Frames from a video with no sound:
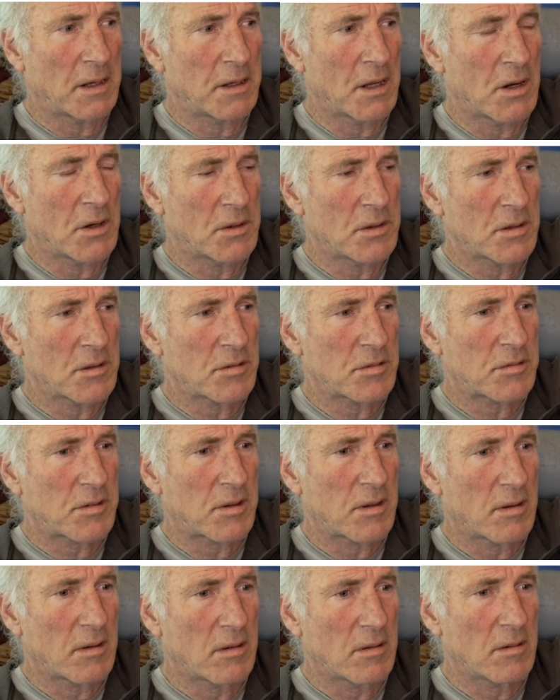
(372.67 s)
noticed
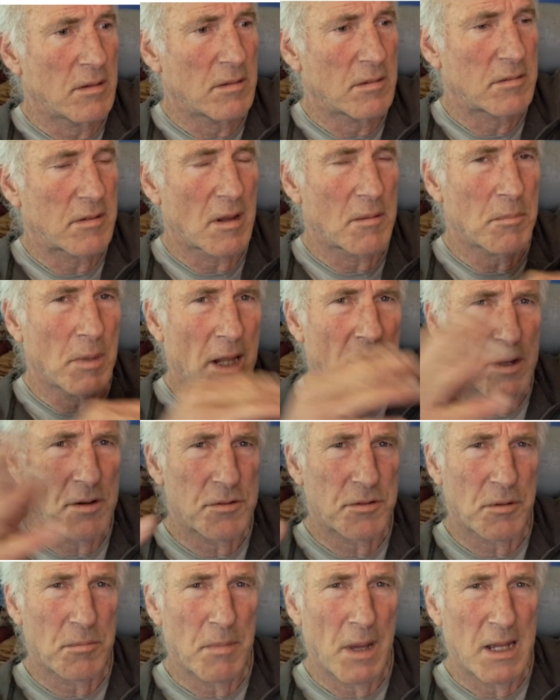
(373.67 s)
some
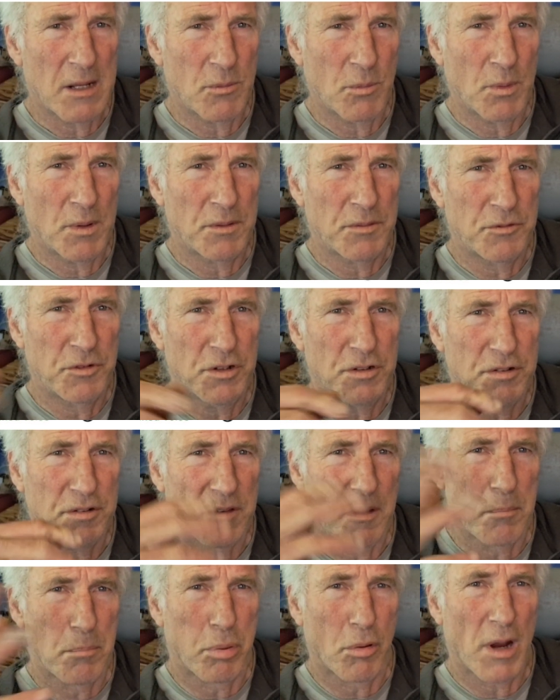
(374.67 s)
letters are made with
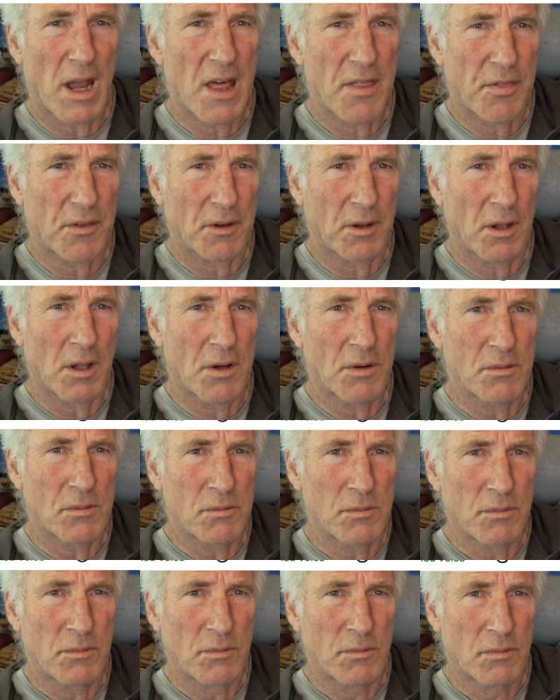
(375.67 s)
just the breath
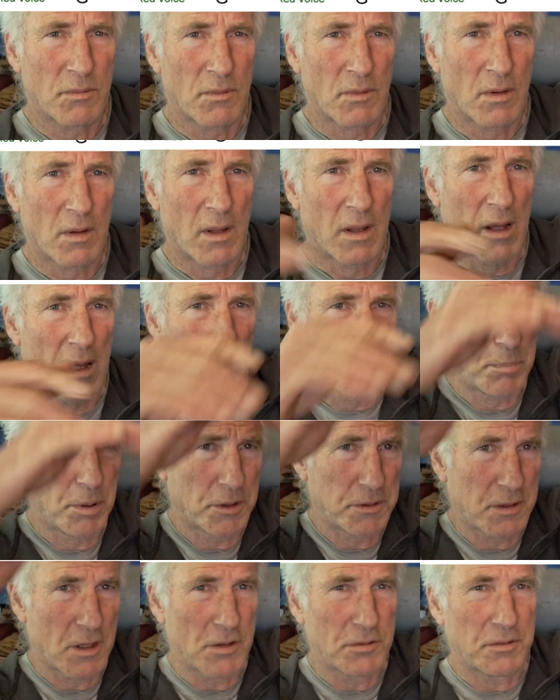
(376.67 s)
alone.
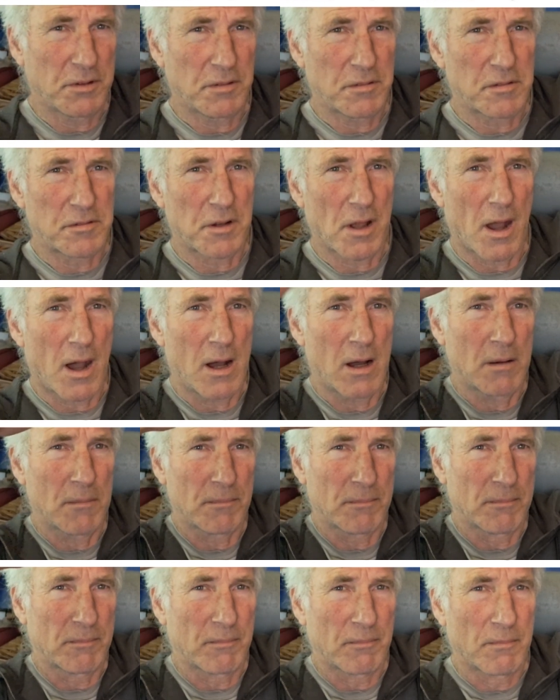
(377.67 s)
Put those at the
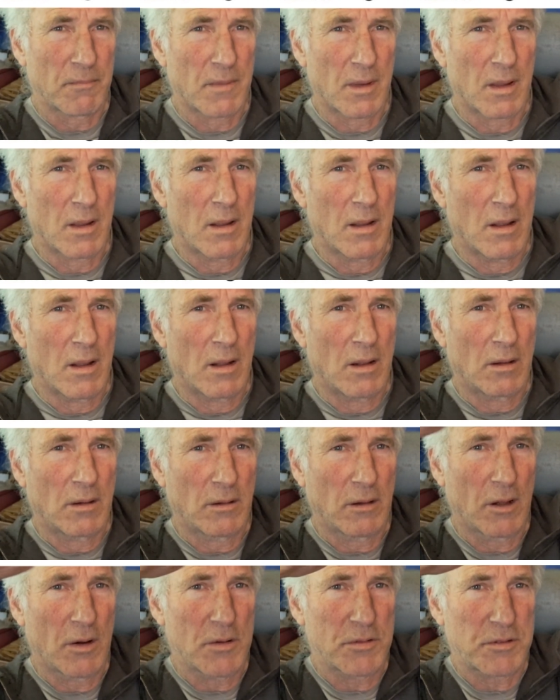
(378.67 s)
top,
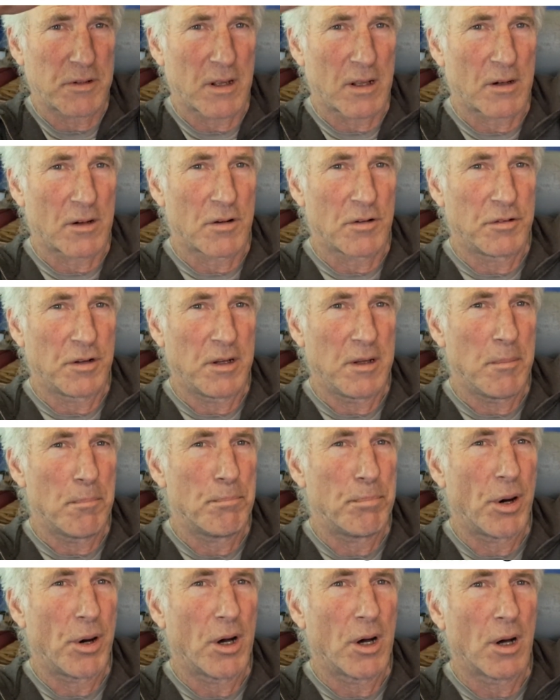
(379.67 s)
lowest energy,
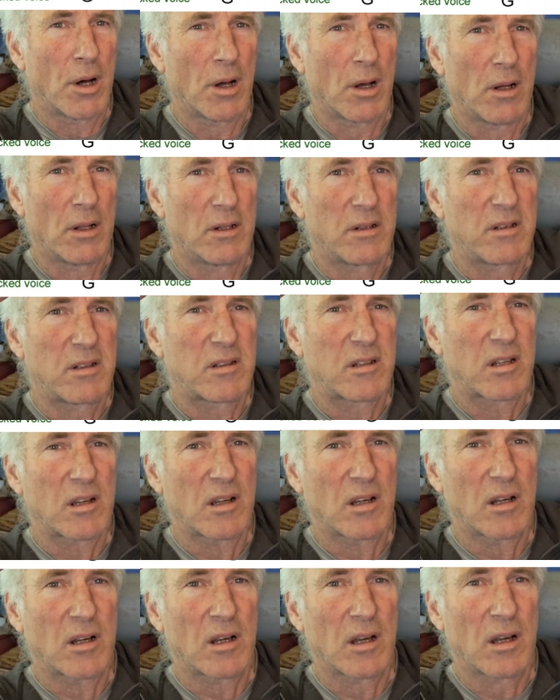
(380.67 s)
p, t,
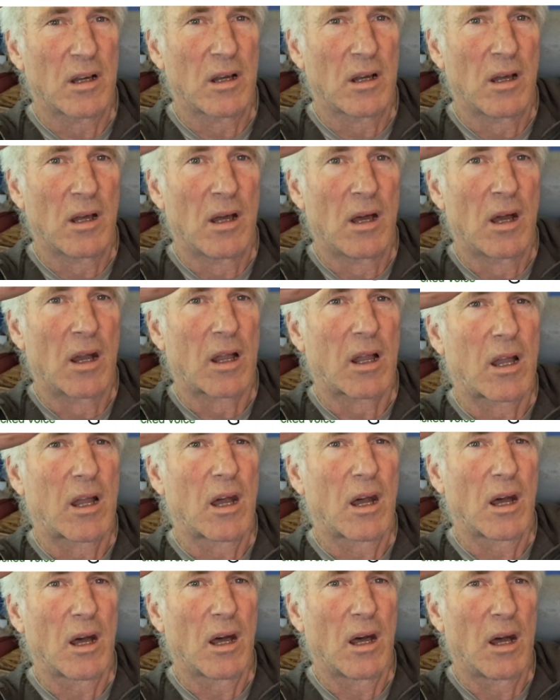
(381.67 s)
k,
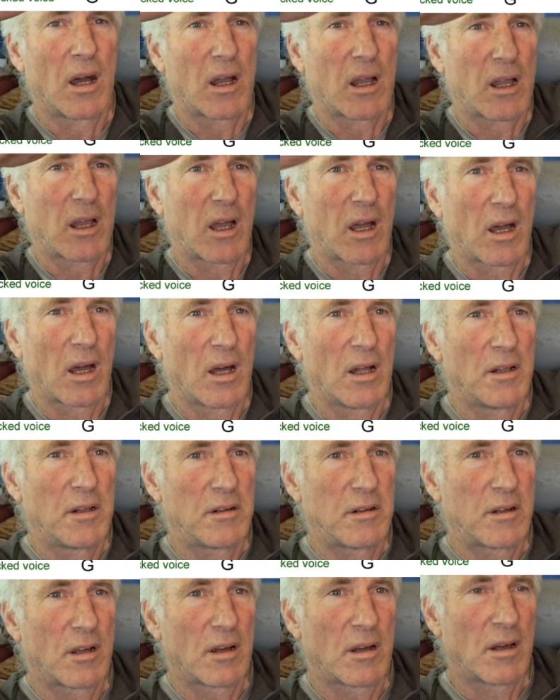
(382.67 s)
k,
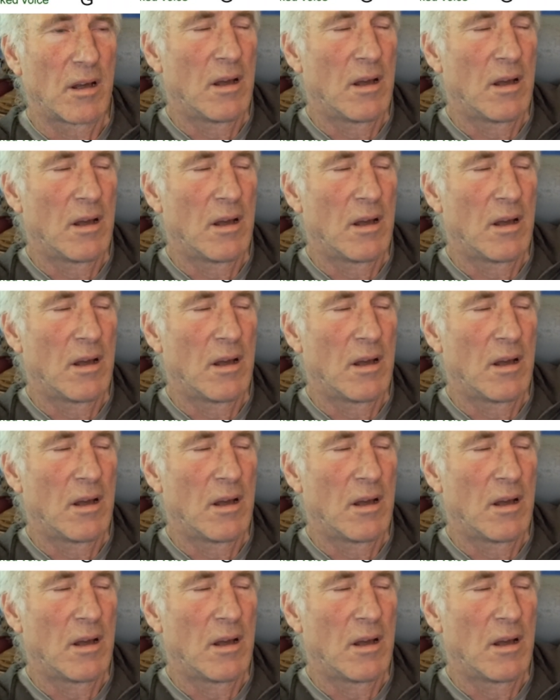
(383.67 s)
t.